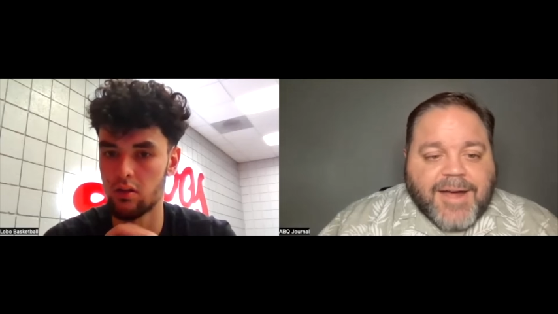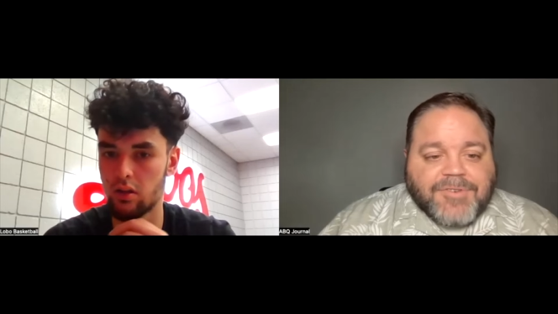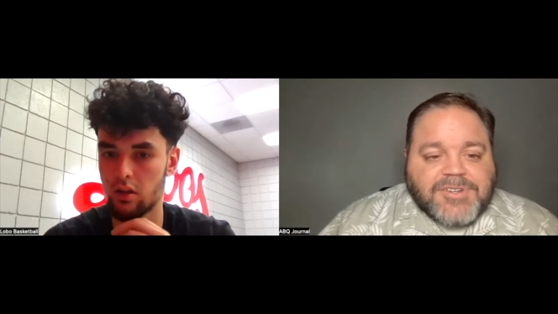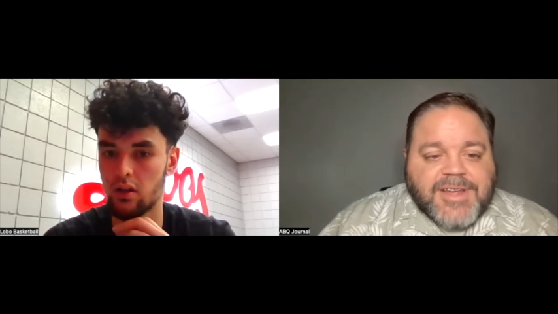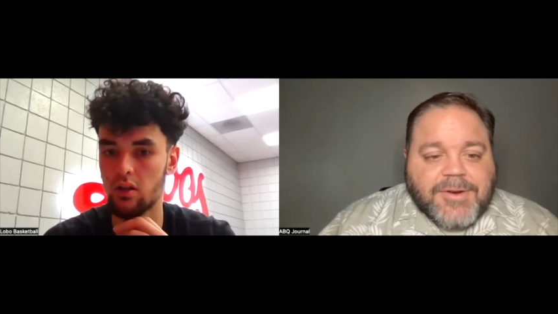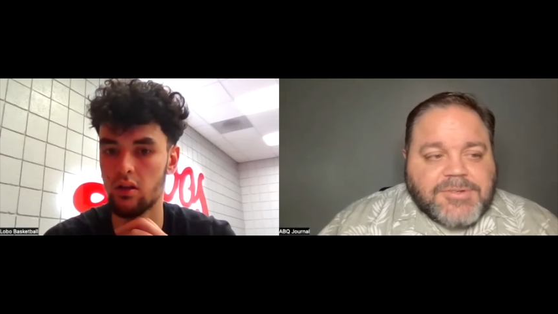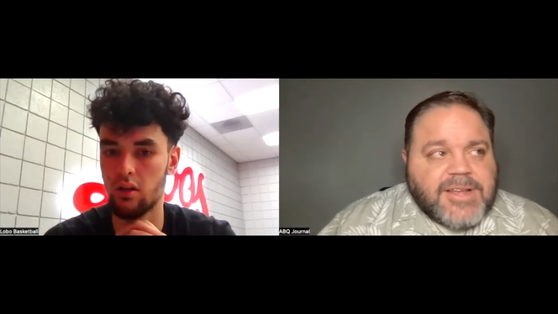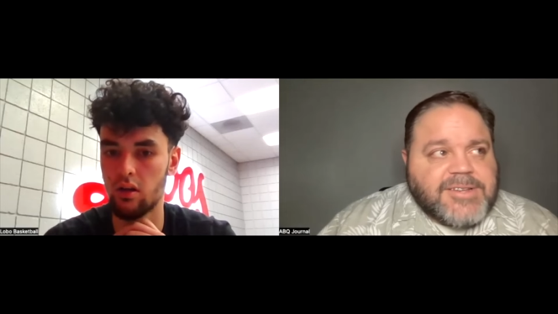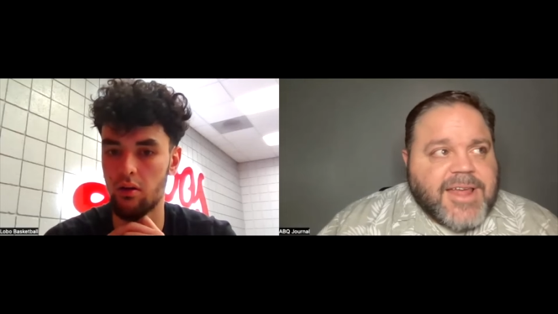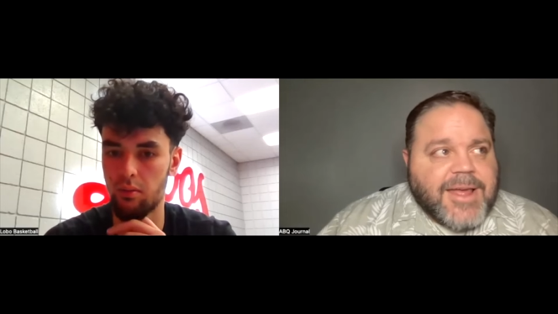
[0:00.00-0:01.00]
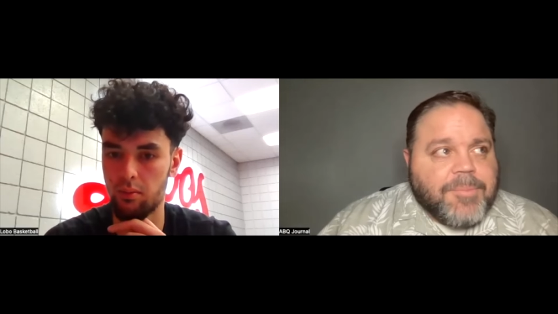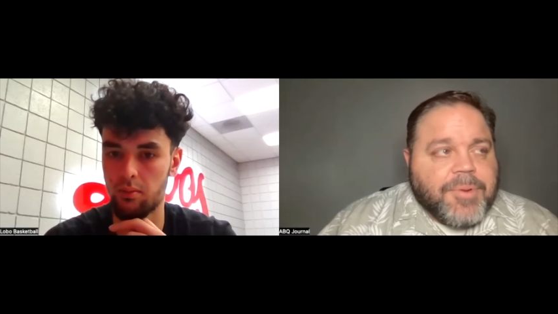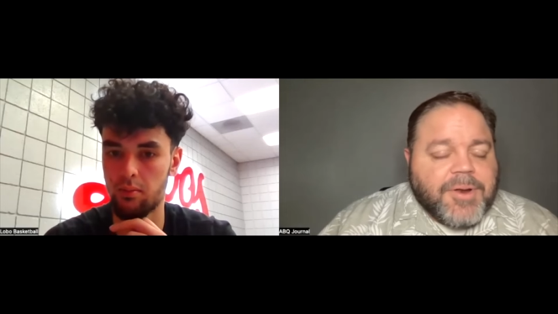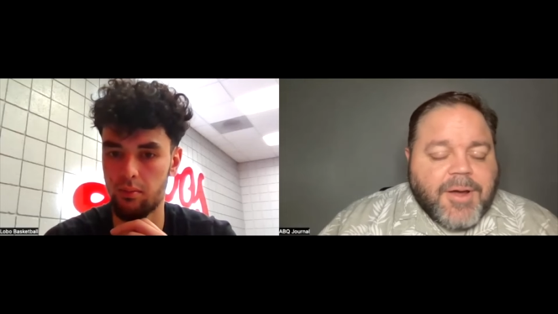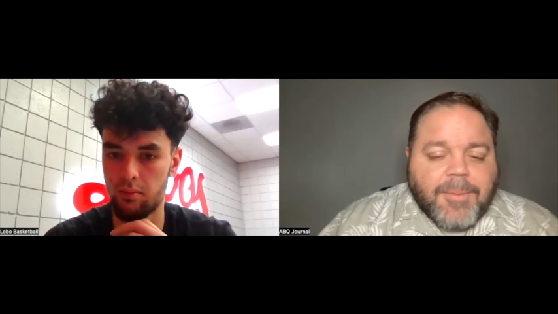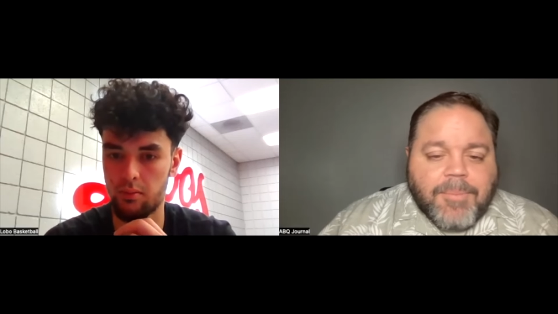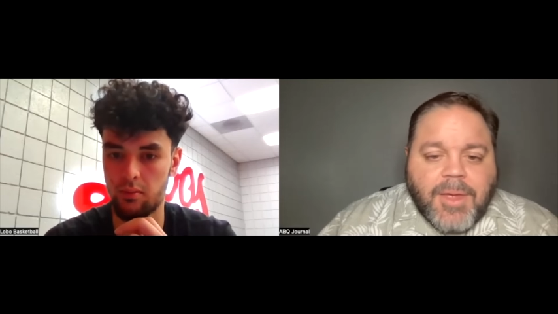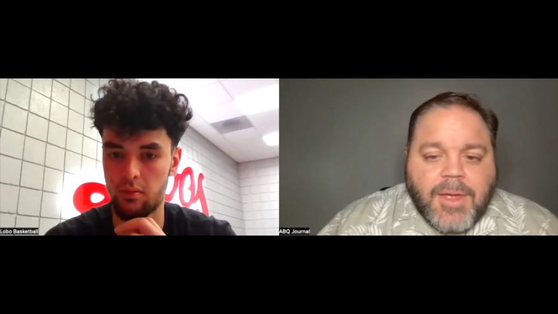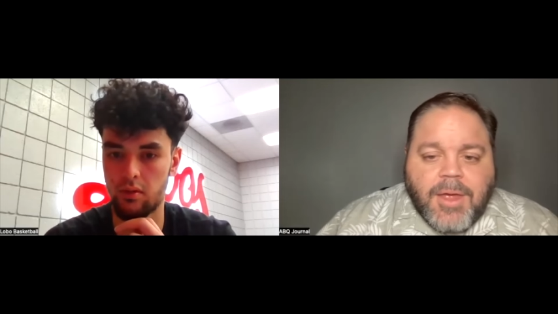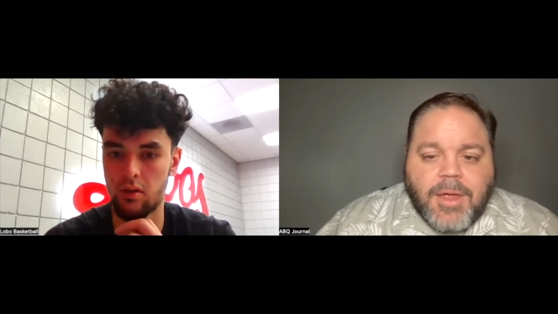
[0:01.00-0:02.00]
Speaker 1: and after San Jose State. But
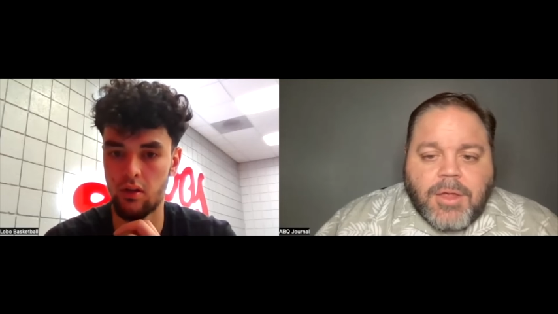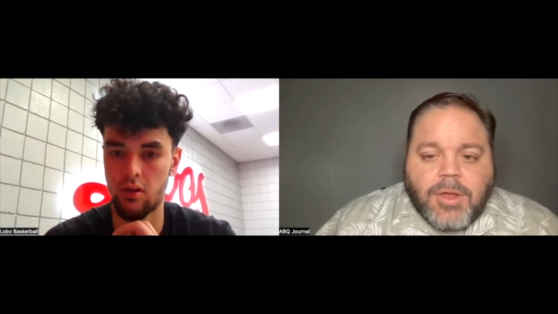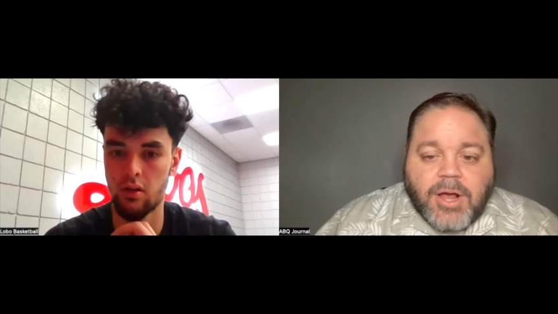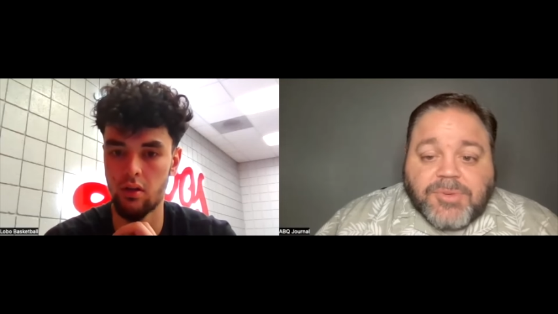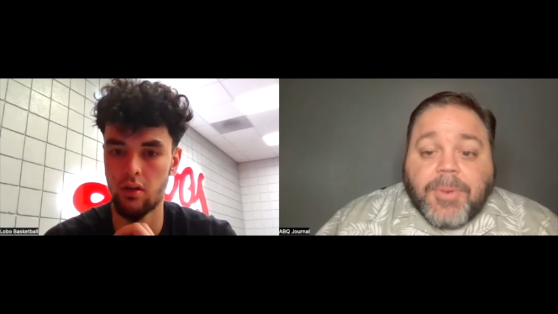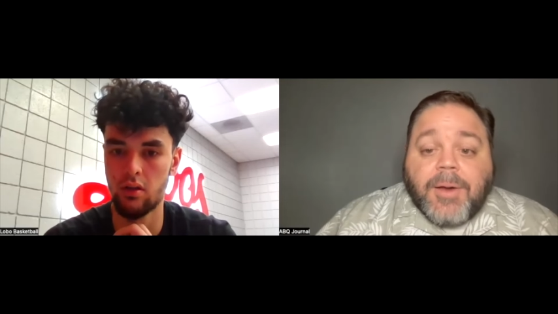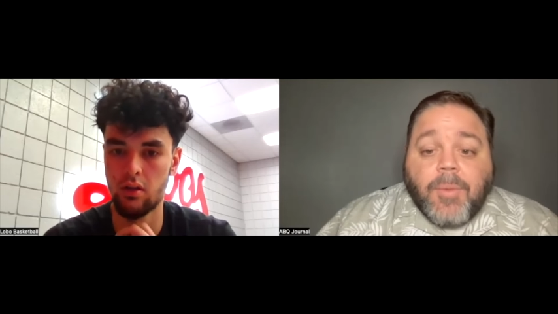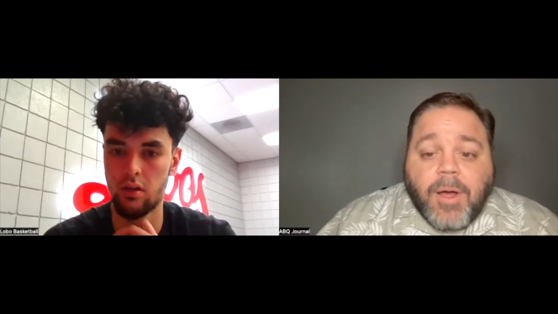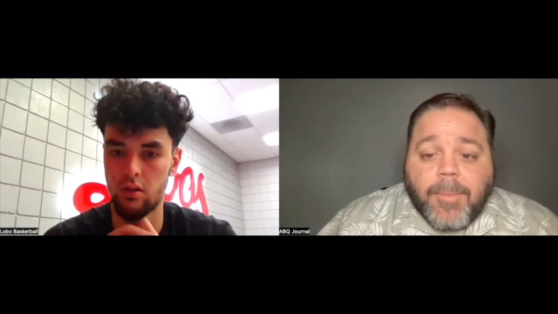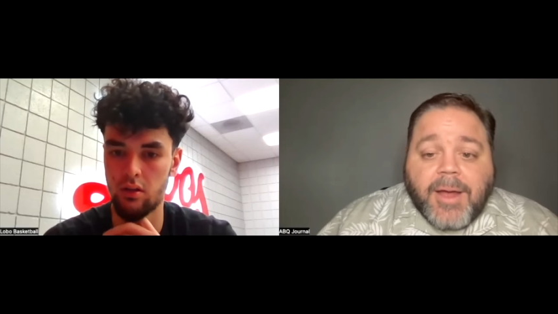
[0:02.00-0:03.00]
um, you guys are playing well,